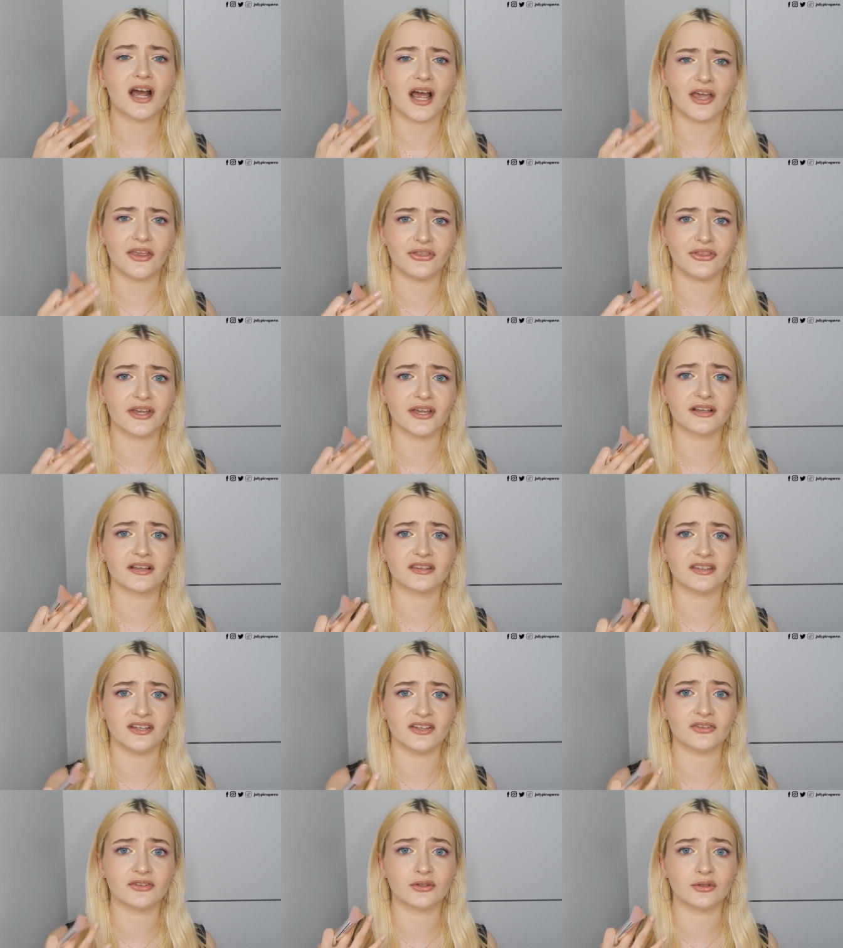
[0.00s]
I
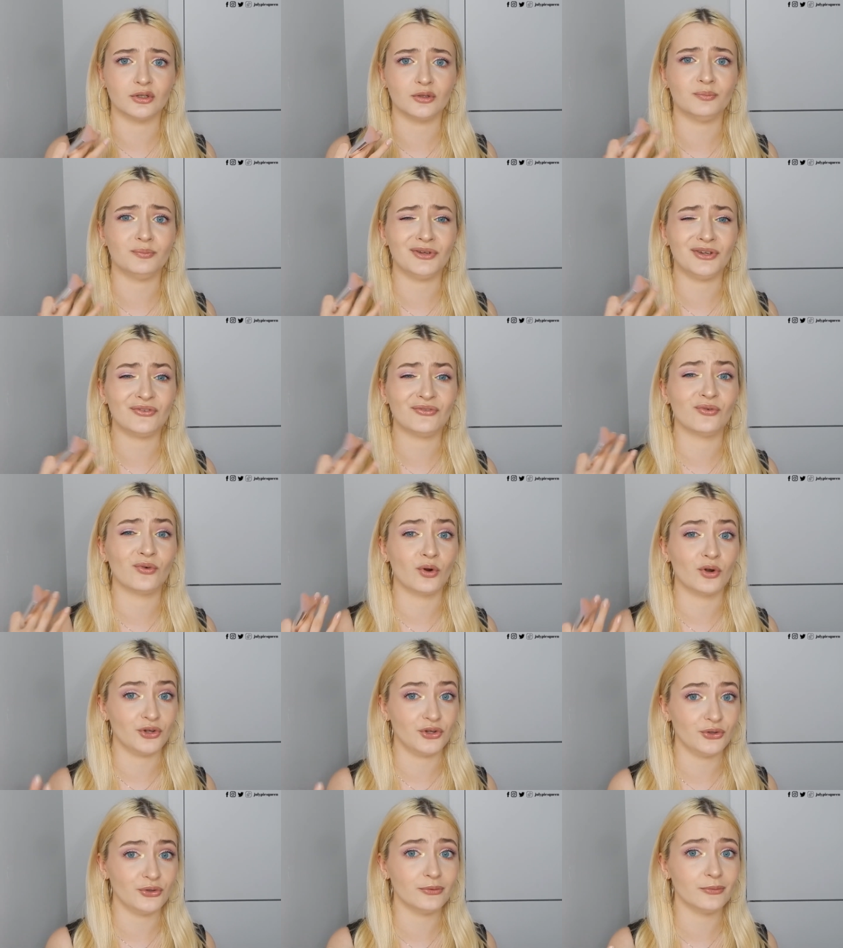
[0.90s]
think this could be
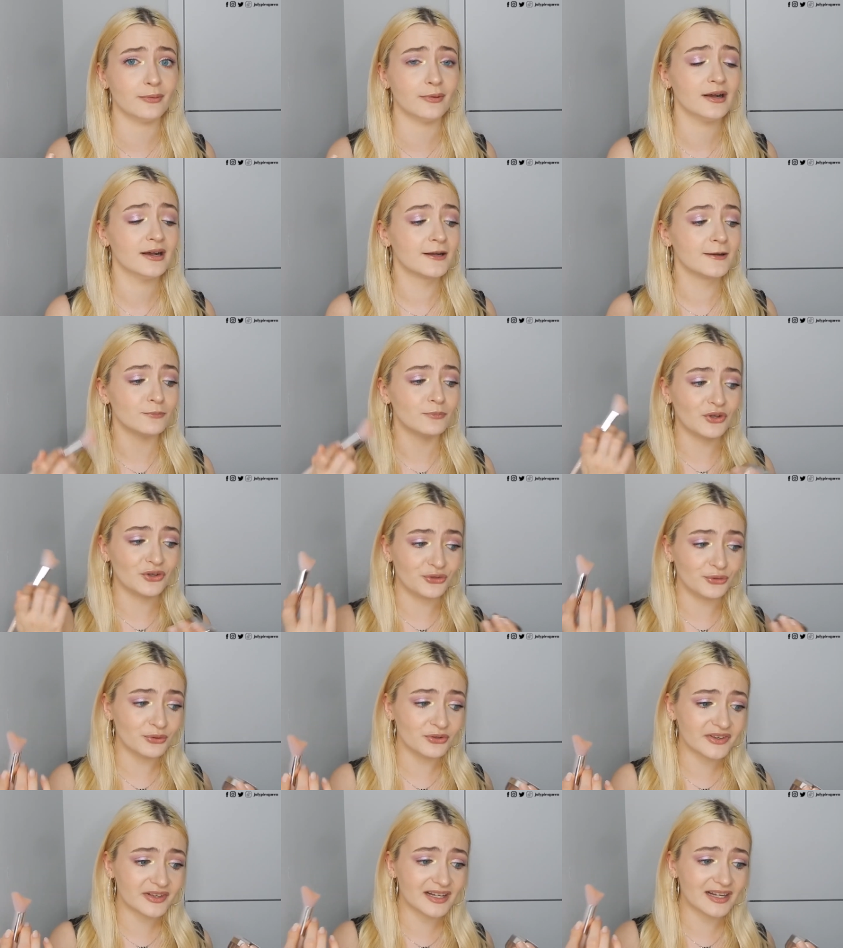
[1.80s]
for you. But
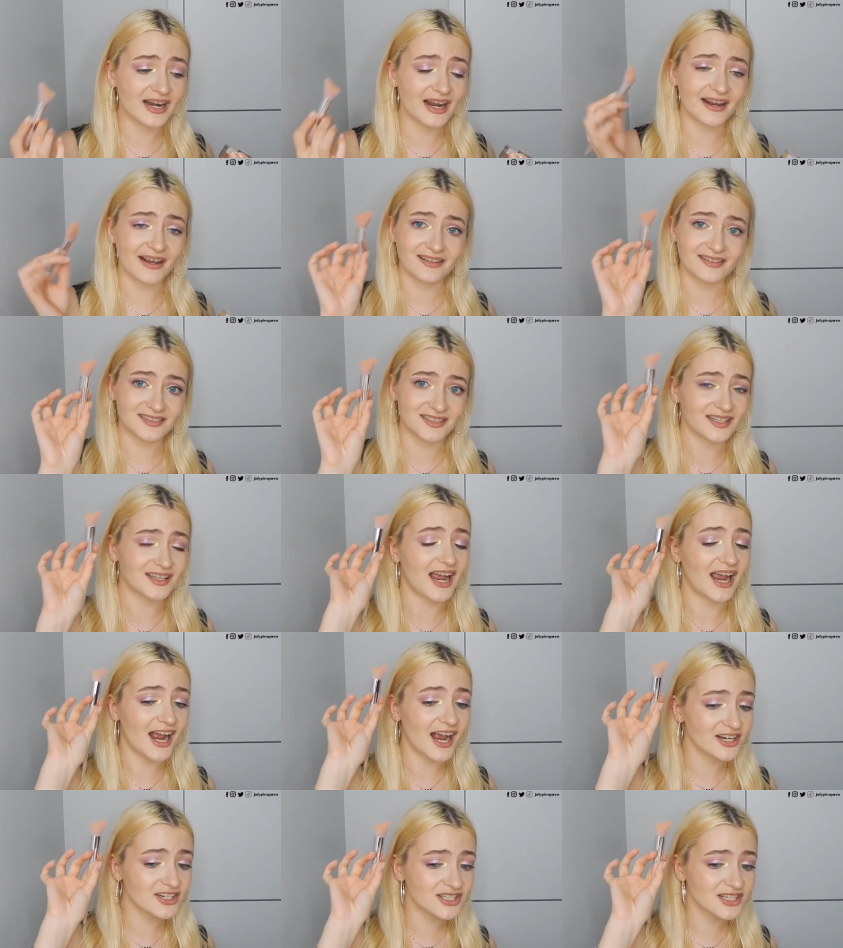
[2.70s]
seriously, like I said,
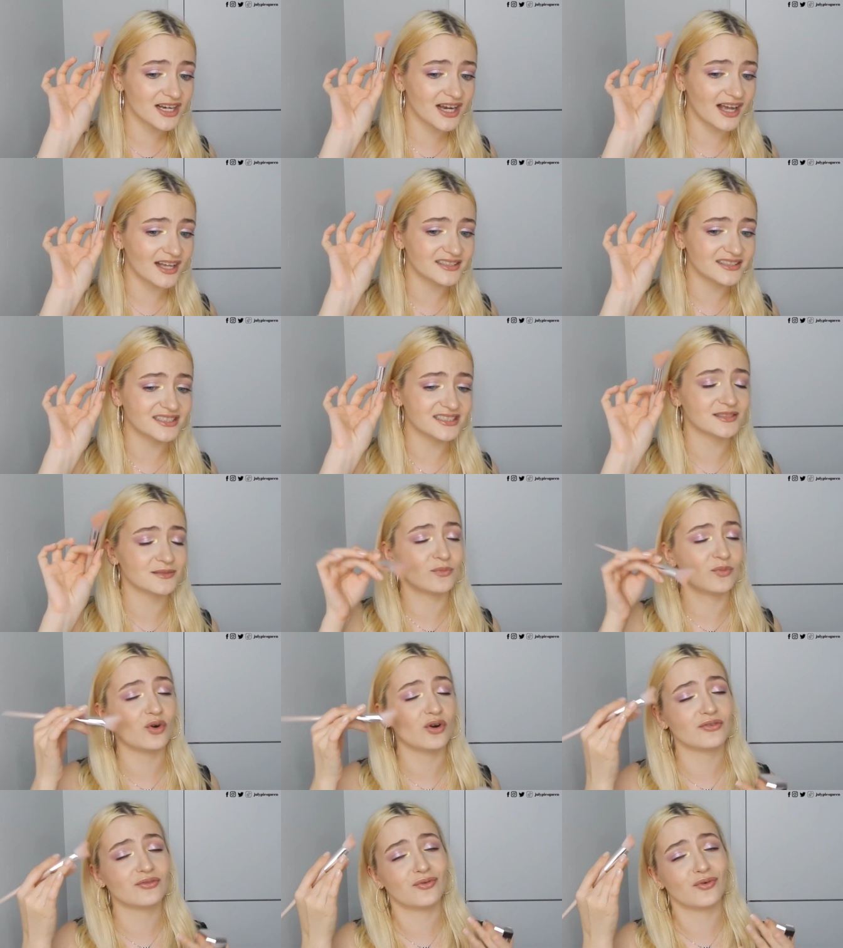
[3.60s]
I actually got this
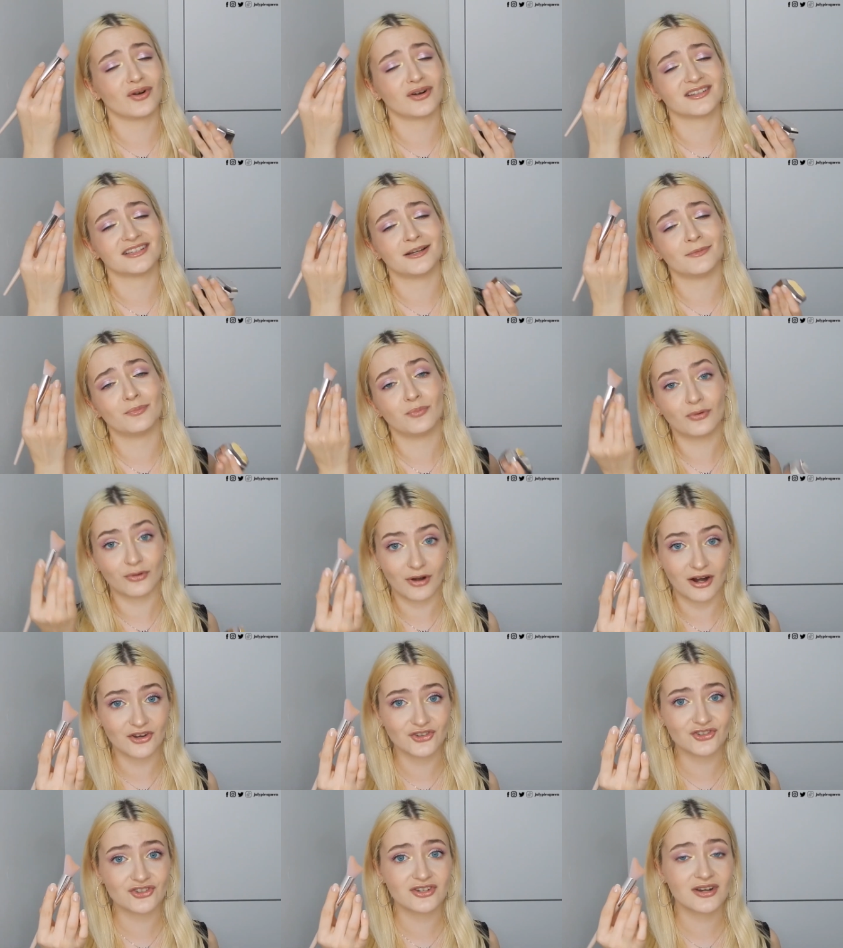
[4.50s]
more for the
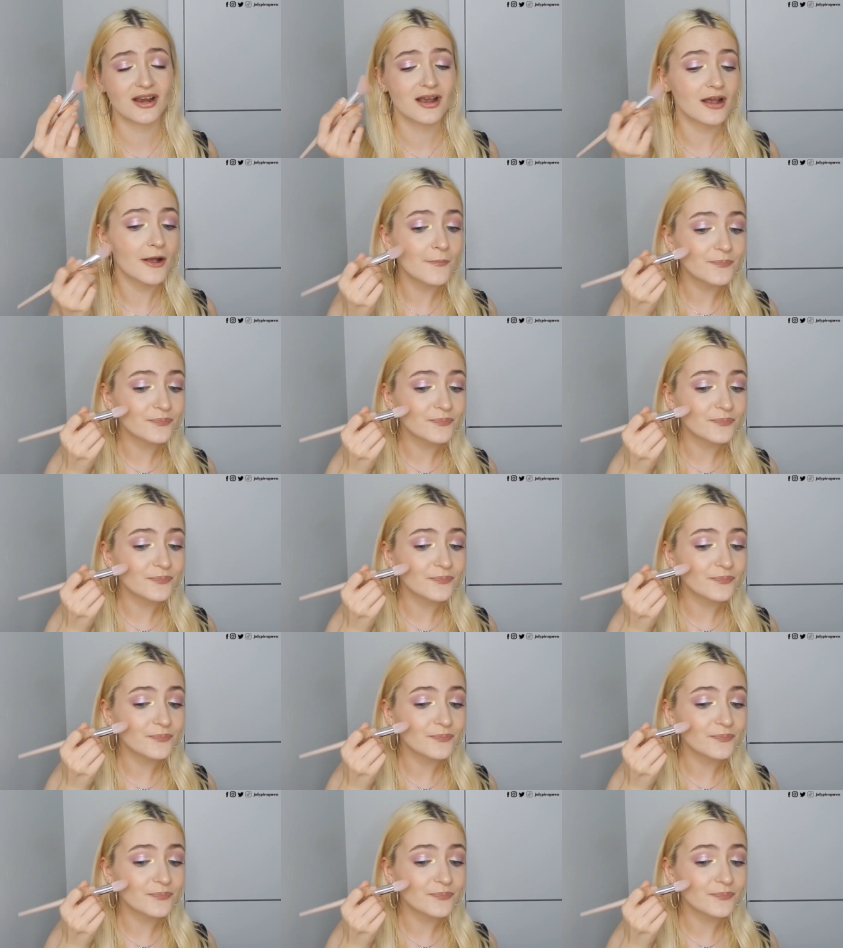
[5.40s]
brush.